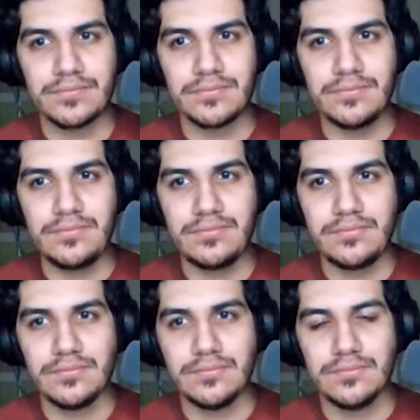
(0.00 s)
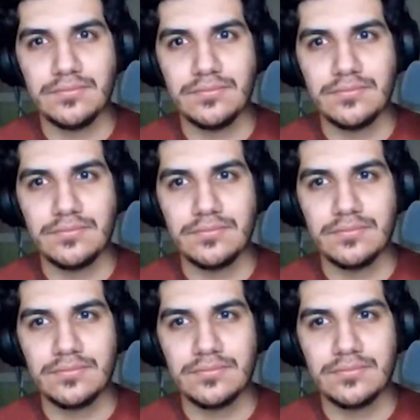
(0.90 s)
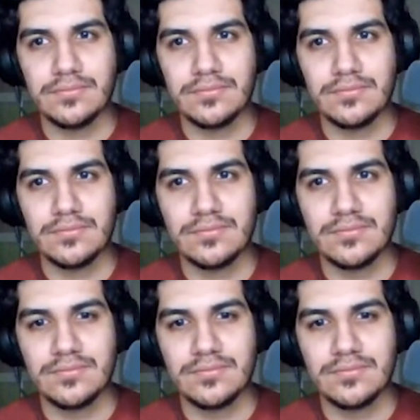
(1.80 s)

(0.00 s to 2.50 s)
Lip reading: [no speech]